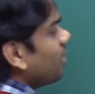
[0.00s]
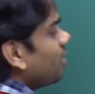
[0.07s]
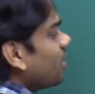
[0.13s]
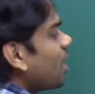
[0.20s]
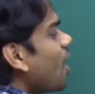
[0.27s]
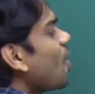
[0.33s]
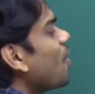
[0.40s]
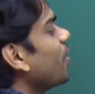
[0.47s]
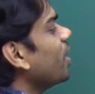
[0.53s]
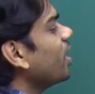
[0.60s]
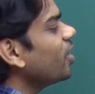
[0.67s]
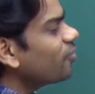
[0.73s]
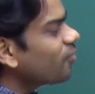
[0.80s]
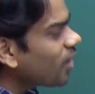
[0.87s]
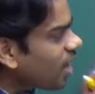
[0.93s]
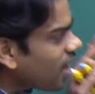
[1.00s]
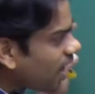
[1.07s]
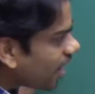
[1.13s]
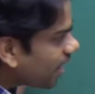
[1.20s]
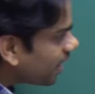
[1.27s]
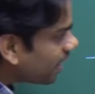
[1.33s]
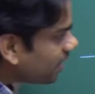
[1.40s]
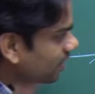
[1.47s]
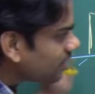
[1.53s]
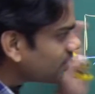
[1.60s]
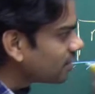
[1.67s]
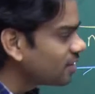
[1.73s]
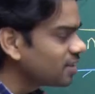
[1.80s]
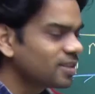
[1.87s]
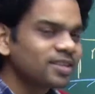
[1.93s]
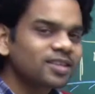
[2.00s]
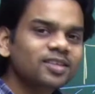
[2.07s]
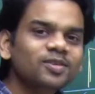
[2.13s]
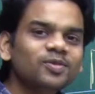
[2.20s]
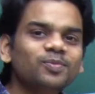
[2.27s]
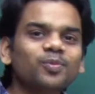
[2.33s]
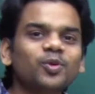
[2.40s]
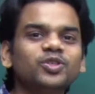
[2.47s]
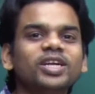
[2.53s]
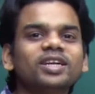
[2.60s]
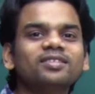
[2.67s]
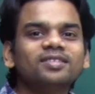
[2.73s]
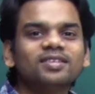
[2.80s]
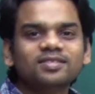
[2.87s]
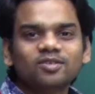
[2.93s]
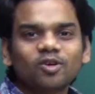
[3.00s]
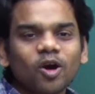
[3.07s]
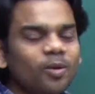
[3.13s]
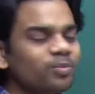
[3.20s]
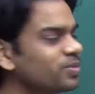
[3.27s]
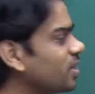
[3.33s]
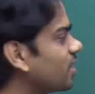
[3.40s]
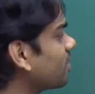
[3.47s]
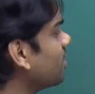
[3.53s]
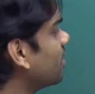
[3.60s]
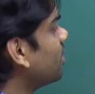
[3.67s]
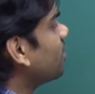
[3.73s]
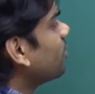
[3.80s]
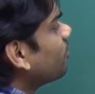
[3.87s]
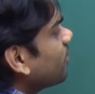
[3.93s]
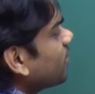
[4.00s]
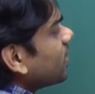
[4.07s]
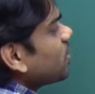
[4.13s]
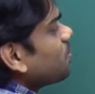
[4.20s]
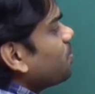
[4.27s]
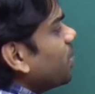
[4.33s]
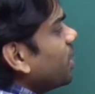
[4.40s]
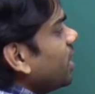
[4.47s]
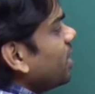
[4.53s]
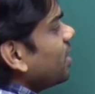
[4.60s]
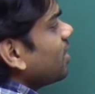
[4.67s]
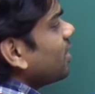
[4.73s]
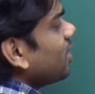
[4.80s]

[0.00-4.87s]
Now if I project this object with a speed,